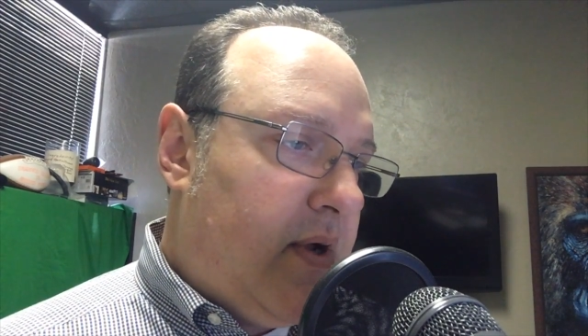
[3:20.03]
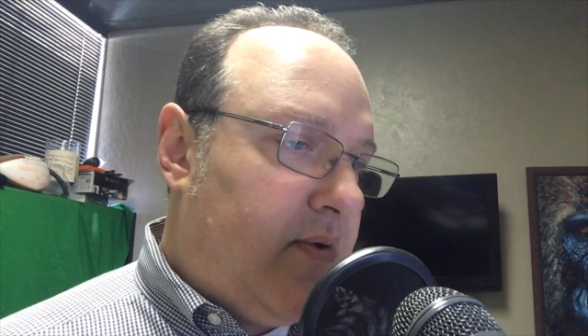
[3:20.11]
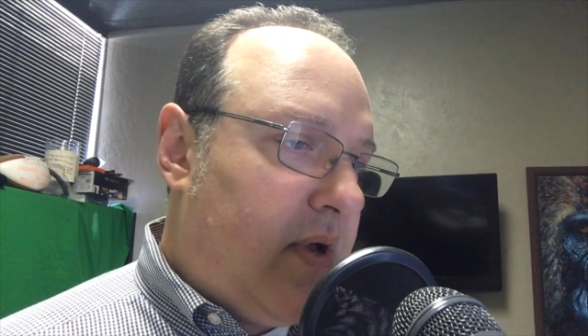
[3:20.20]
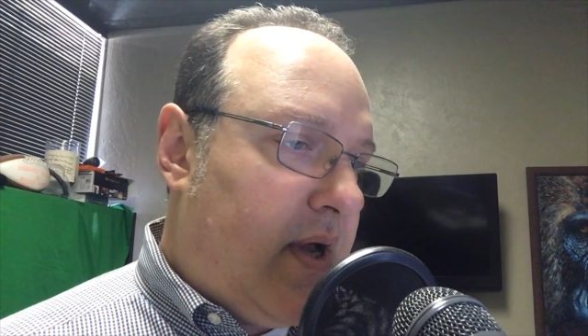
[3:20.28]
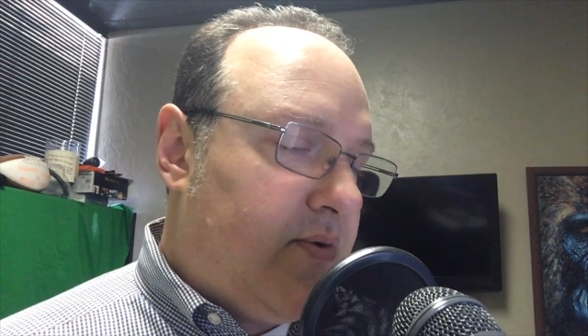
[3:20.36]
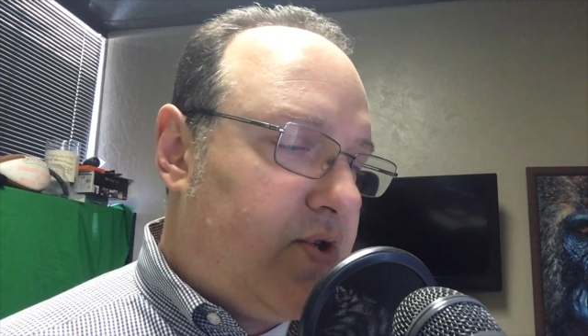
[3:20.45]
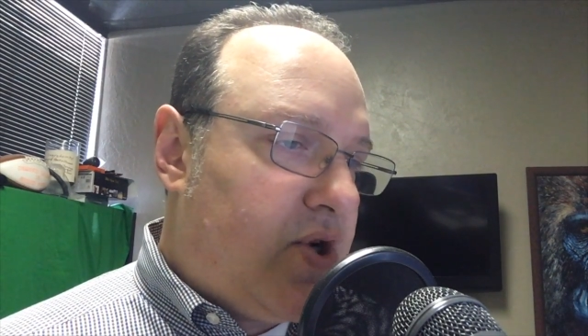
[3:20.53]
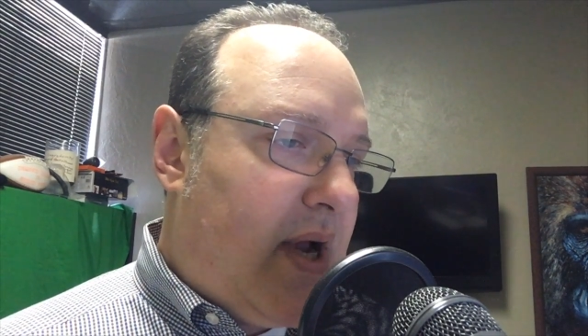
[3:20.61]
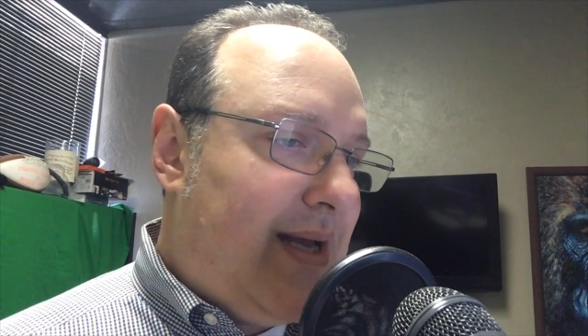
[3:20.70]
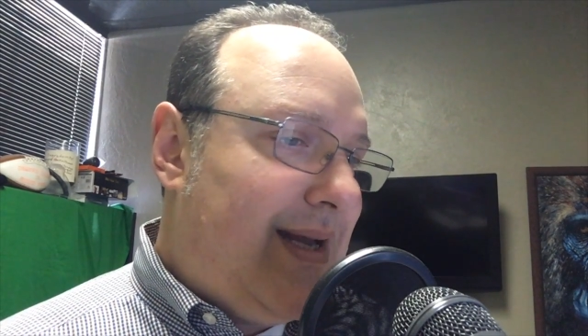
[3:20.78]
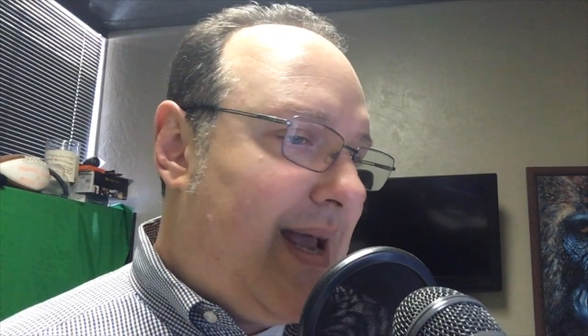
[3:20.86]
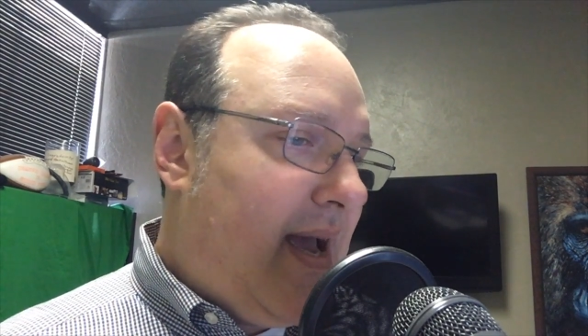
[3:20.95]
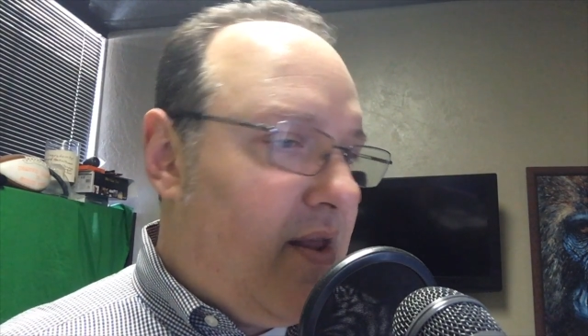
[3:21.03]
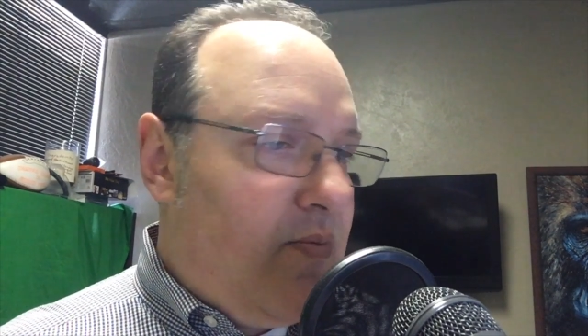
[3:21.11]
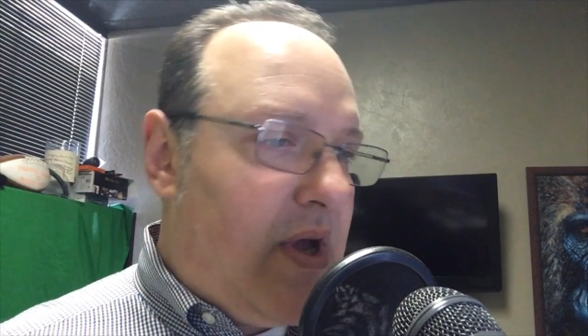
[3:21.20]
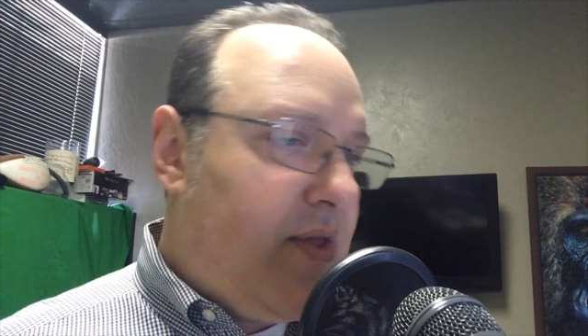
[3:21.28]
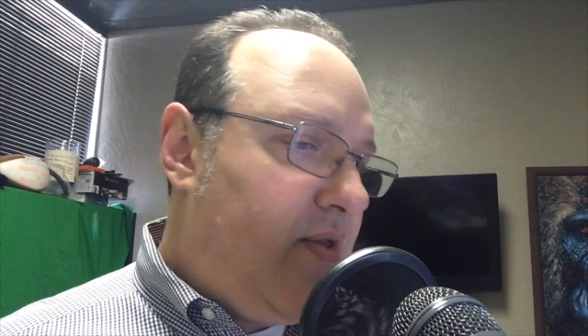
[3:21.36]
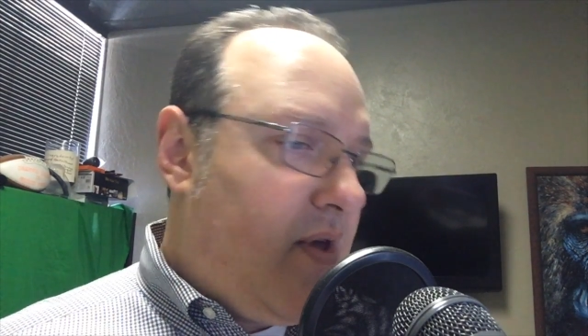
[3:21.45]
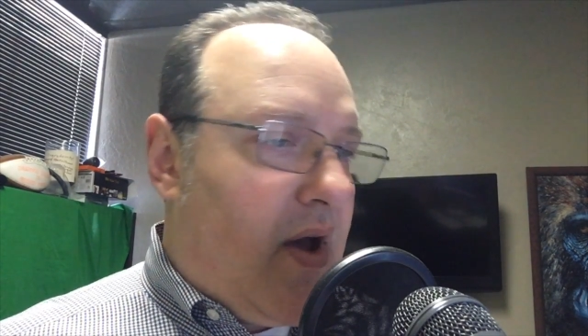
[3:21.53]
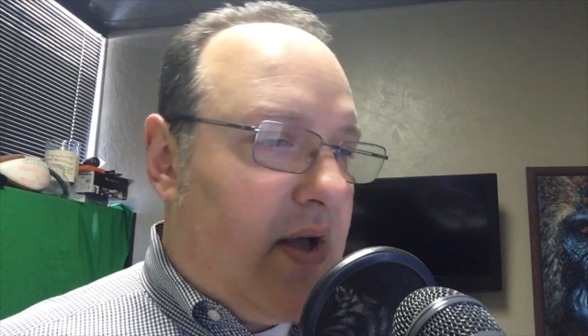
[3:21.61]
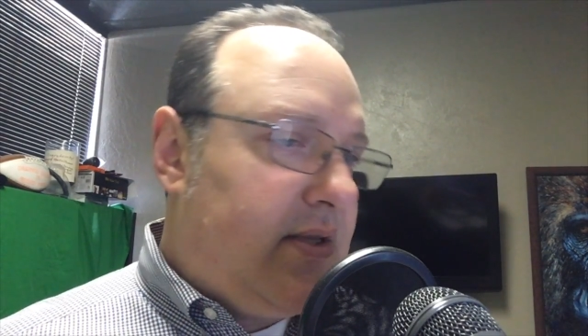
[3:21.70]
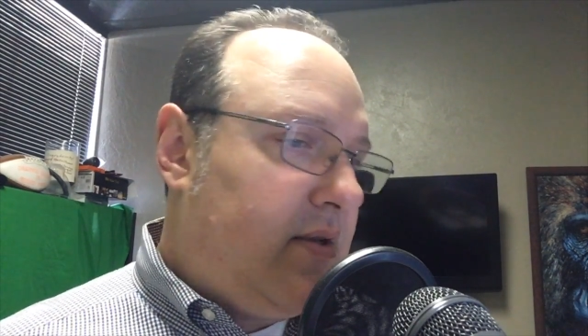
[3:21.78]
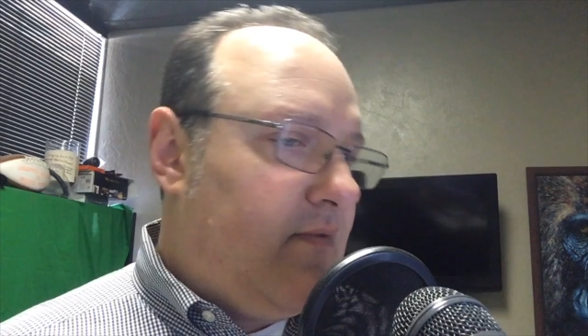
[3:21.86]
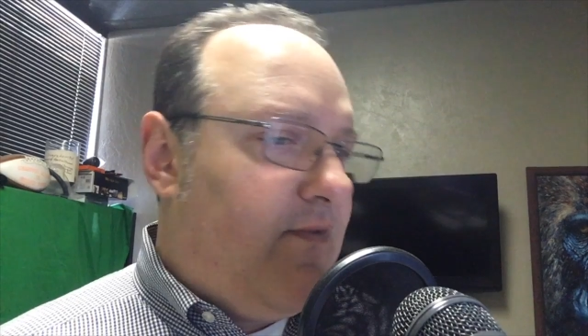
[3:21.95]
And I was trying to gather my
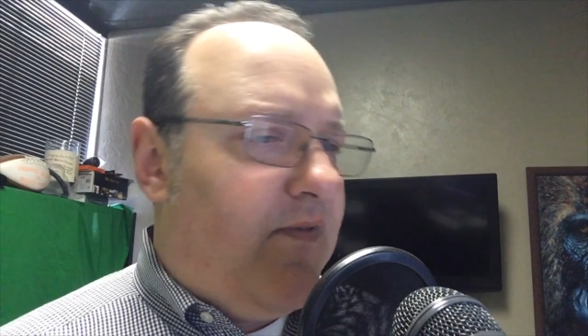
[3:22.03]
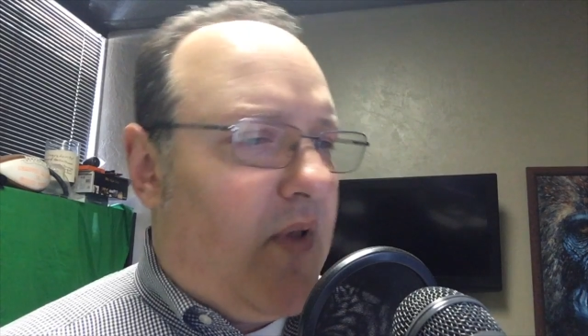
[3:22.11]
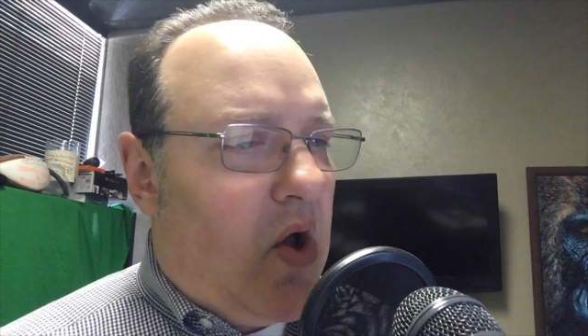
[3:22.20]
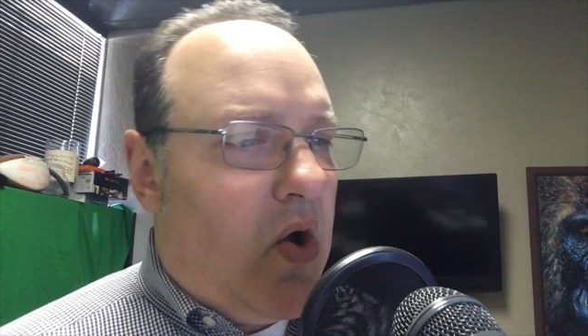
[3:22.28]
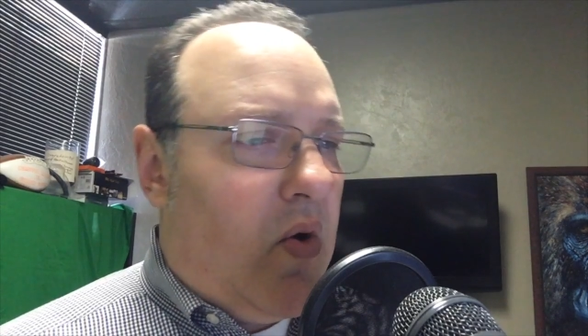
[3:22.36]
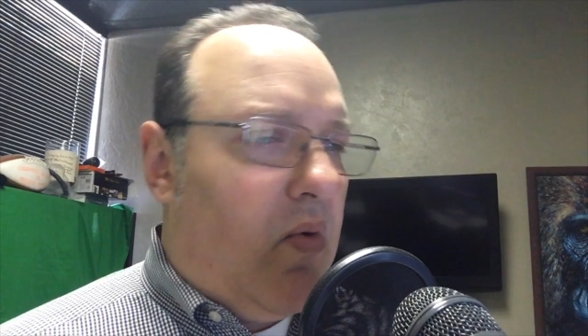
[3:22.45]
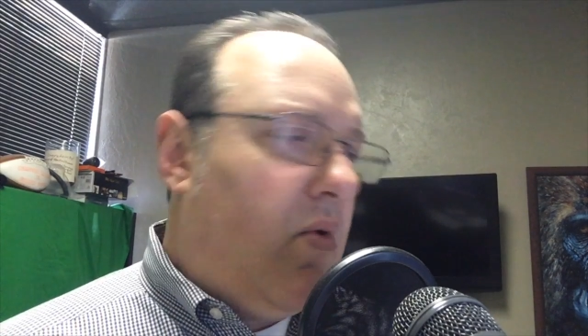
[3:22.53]
thoughts on flow,